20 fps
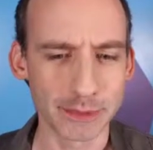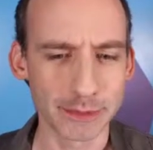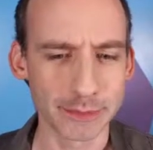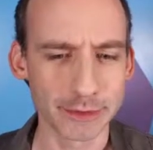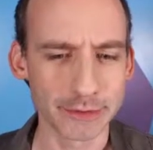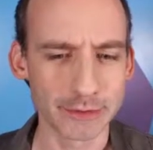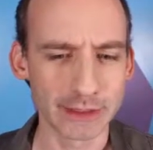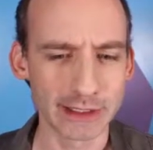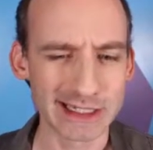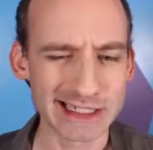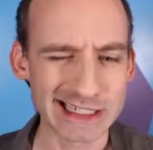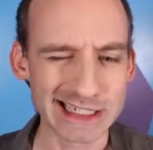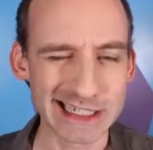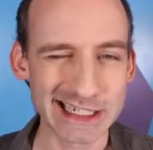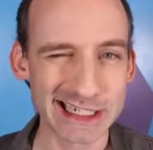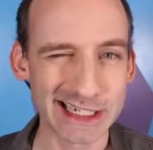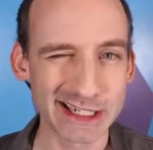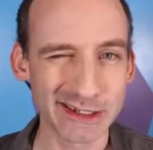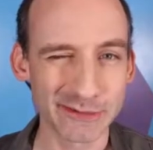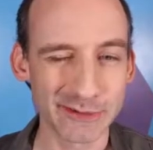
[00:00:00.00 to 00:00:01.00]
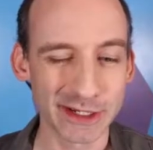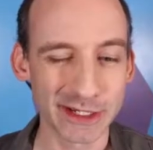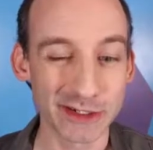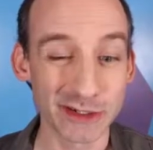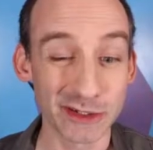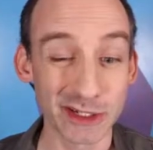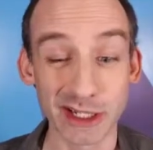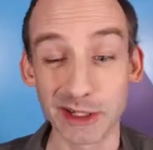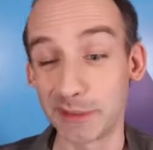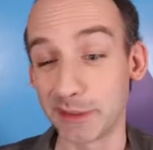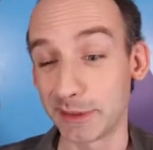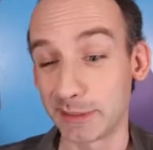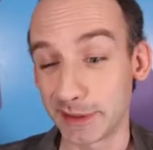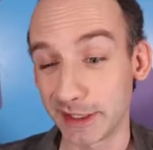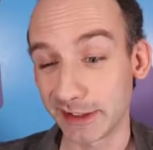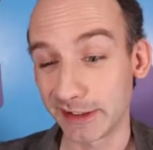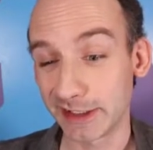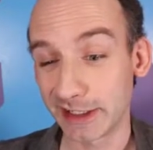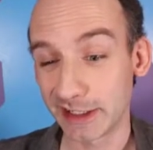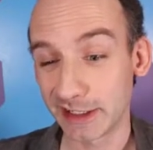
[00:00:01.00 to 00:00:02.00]
bit more realistic if I do copy and
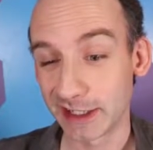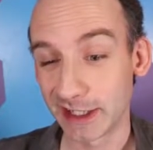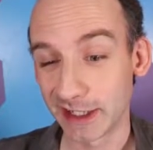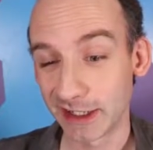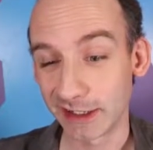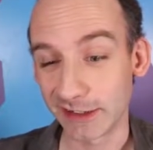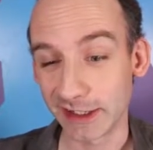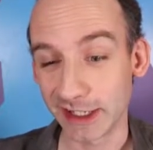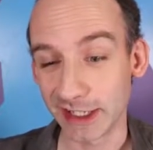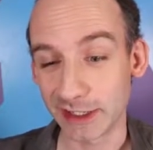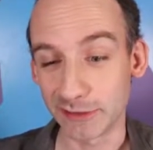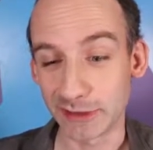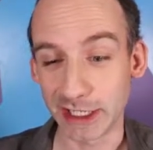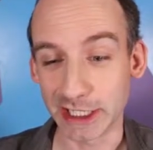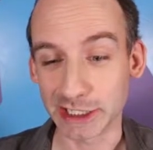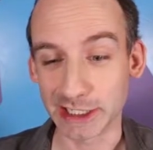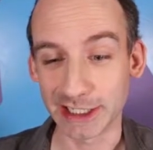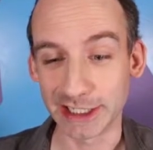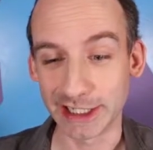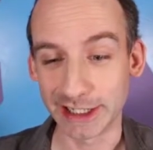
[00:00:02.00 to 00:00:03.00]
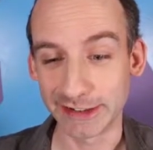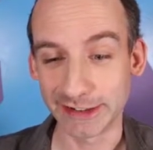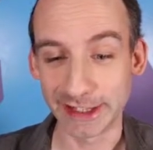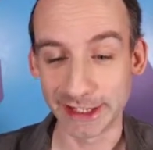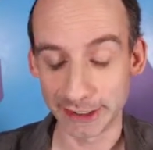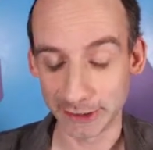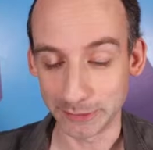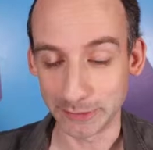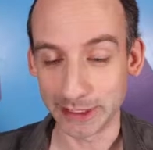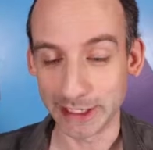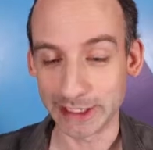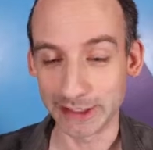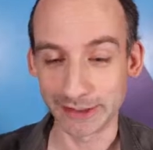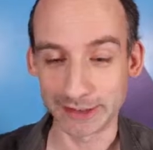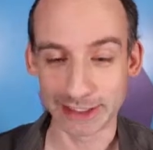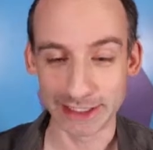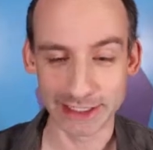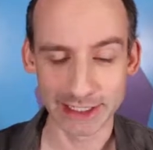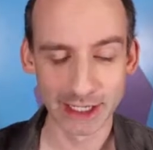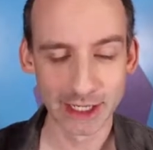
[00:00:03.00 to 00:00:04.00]
paste it, because I can rationalize that away
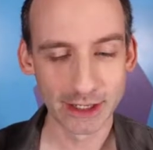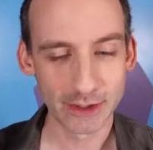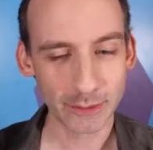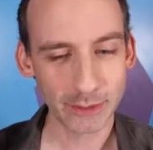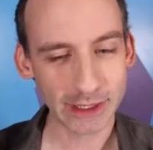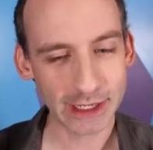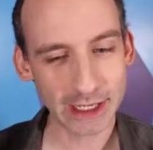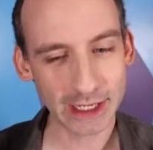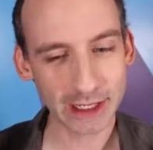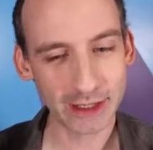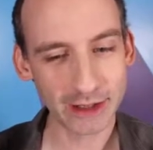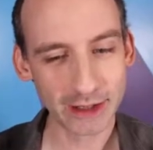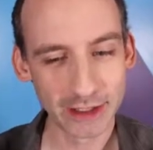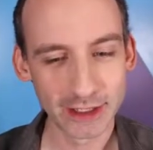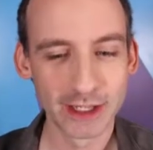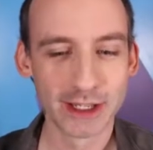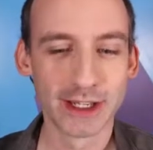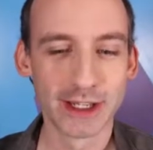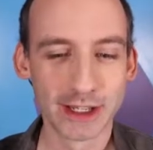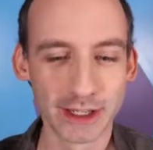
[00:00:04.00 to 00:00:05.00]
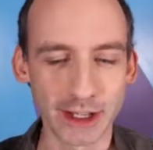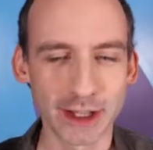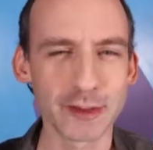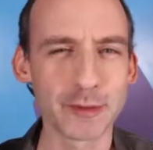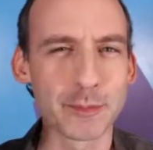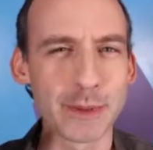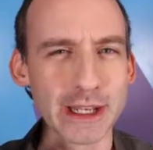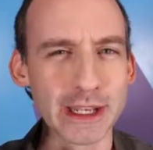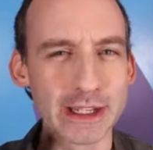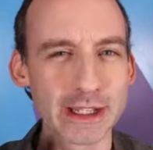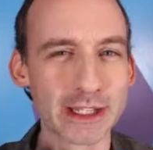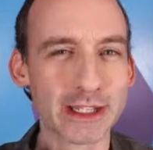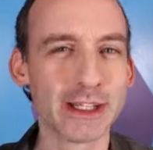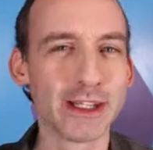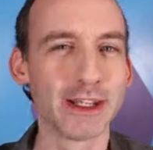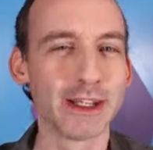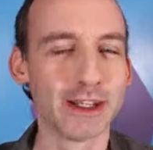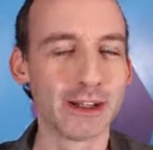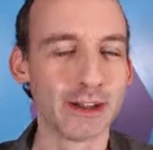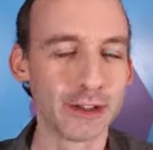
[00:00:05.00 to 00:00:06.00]
as like, well, I'll spend
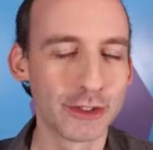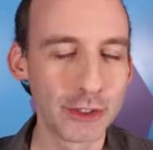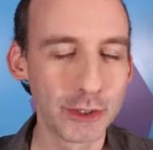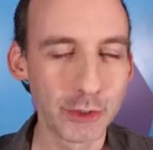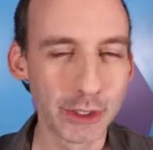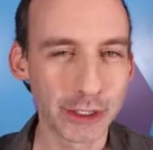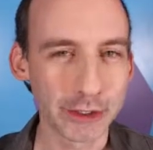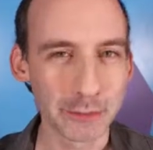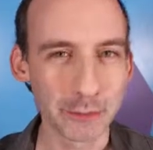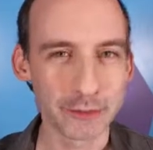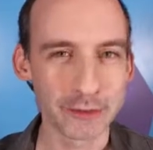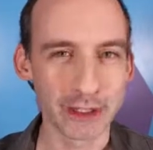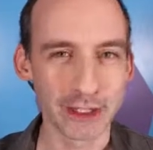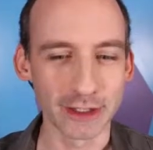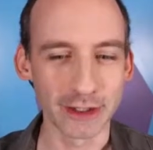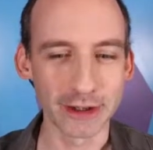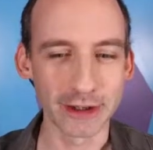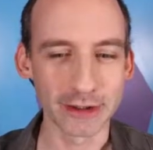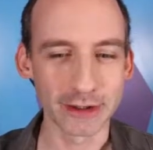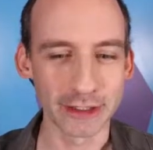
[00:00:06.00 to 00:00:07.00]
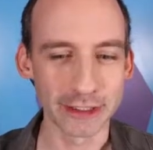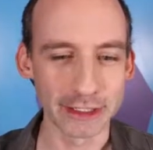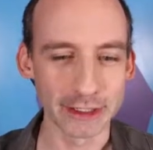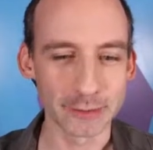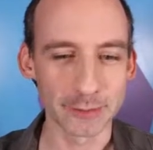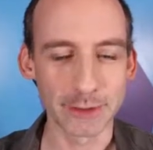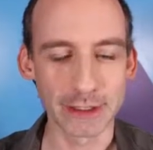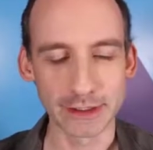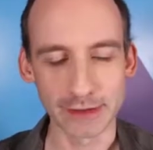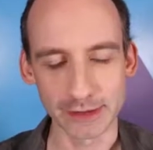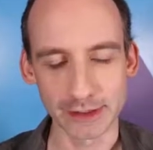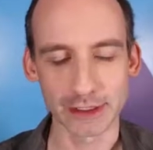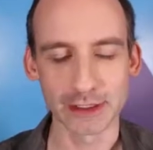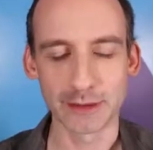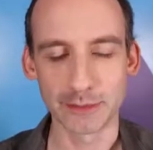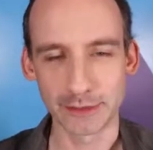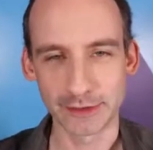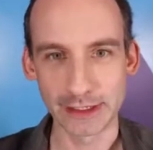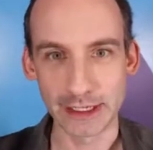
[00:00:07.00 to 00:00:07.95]
200% longer on this because I'm going to